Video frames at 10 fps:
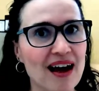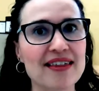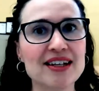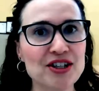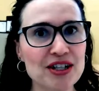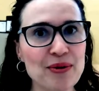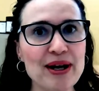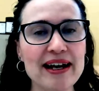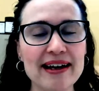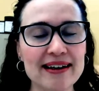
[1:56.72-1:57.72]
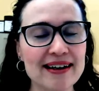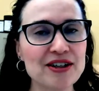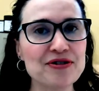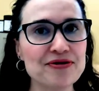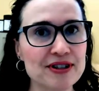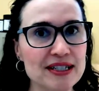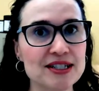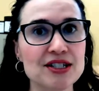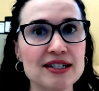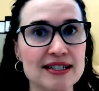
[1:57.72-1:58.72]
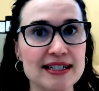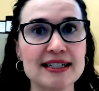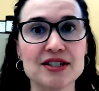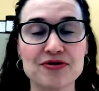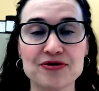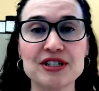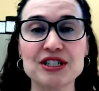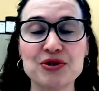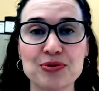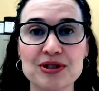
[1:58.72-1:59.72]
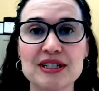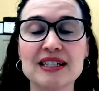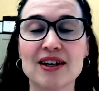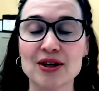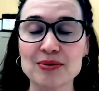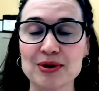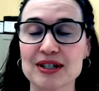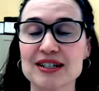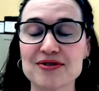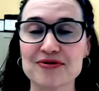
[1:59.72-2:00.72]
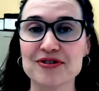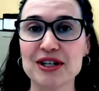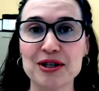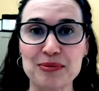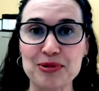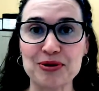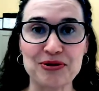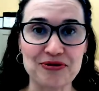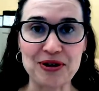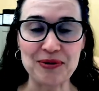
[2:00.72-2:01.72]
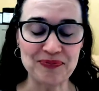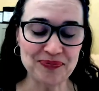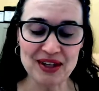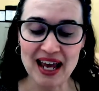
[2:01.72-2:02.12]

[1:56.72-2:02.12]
I think you're going to want to hang it on your fridge. It is, it is fridge worthy artwork. It's very beautiful.